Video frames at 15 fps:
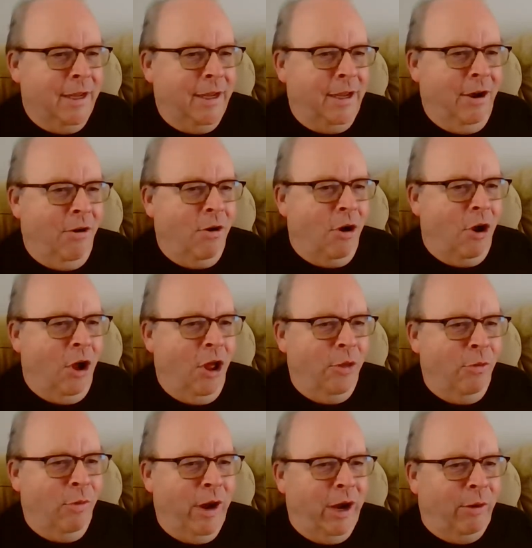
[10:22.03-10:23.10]
All the
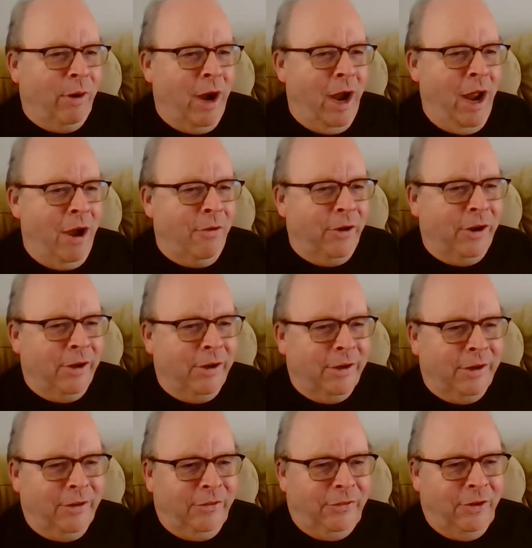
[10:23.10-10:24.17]
way around.
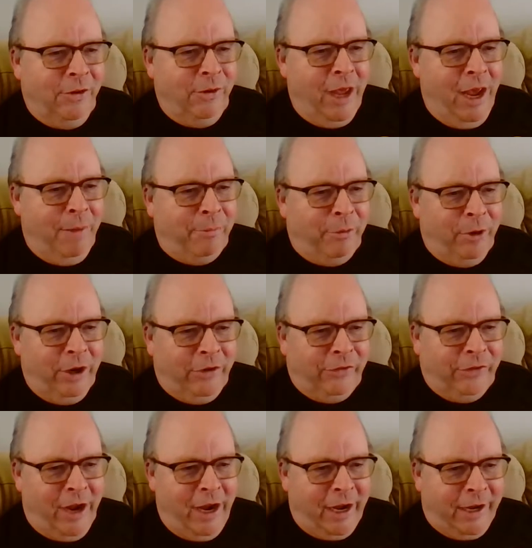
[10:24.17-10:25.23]
So yeah, pretty
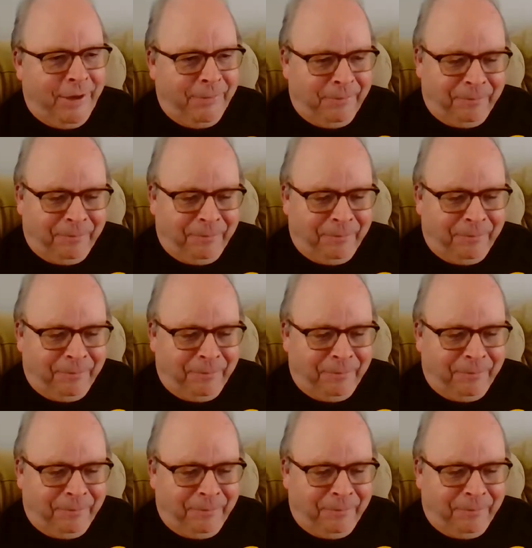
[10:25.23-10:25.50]
exciting.